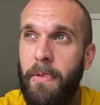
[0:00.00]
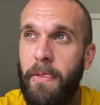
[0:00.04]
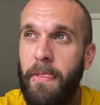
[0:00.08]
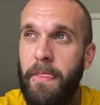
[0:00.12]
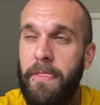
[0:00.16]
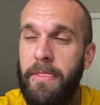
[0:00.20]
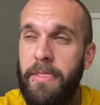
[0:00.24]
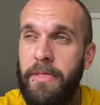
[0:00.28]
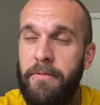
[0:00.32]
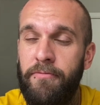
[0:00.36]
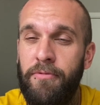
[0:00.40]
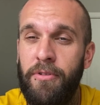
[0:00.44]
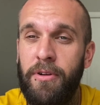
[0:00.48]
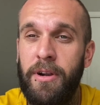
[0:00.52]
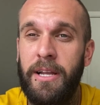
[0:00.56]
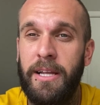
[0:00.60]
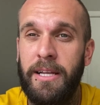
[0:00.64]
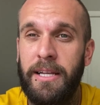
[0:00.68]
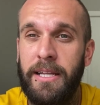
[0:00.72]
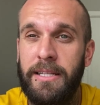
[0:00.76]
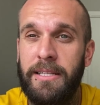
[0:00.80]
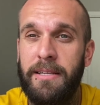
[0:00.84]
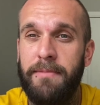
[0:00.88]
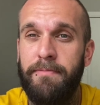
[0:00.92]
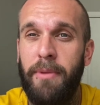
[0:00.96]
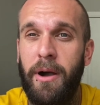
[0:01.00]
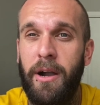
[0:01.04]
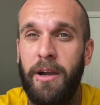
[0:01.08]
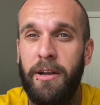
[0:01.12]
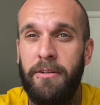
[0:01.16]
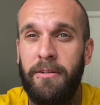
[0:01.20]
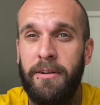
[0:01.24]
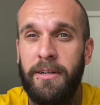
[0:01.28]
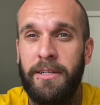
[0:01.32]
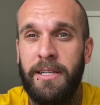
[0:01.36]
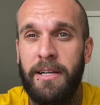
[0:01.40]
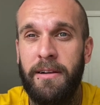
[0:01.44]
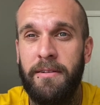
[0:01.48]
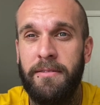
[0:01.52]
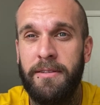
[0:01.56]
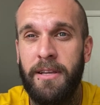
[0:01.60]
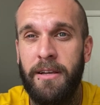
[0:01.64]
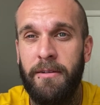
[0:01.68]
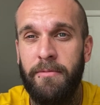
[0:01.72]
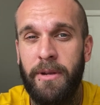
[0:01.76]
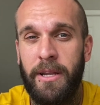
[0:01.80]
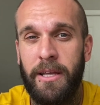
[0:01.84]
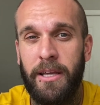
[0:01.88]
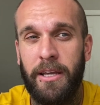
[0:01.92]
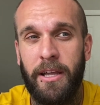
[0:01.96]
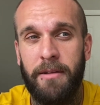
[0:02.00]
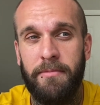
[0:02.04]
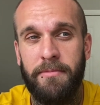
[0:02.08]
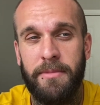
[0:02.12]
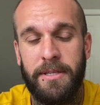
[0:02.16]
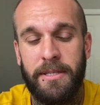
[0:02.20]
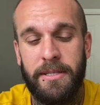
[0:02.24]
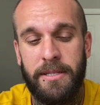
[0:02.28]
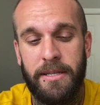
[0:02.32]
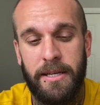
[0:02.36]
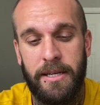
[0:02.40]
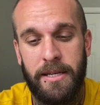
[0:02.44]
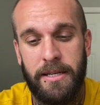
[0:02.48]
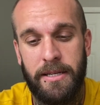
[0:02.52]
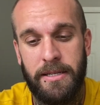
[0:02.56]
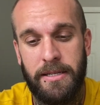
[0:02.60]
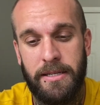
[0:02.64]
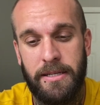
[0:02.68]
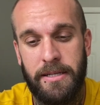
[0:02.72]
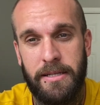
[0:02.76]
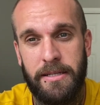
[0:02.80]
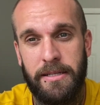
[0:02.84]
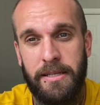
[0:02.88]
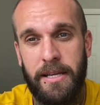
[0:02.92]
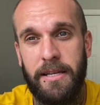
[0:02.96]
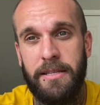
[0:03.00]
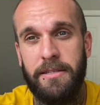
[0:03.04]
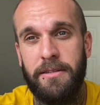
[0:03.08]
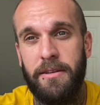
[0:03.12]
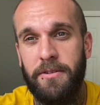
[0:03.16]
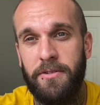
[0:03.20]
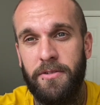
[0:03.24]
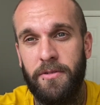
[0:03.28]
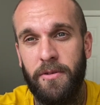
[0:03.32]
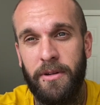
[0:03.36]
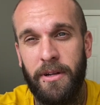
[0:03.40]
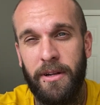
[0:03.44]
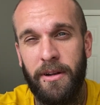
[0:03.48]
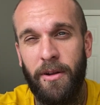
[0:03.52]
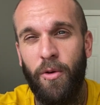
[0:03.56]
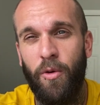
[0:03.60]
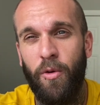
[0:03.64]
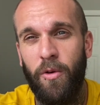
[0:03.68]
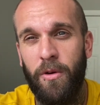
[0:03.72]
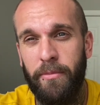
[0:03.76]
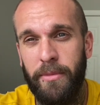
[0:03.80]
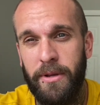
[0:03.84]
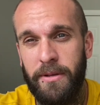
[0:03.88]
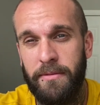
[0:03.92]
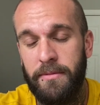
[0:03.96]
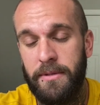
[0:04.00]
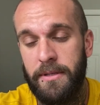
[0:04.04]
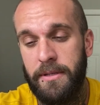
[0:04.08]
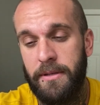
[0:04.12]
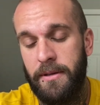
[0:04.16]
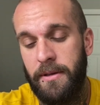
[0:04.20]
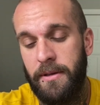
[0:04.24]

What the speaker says: really need to buck their ideas up when it comes to testosterone and hormones,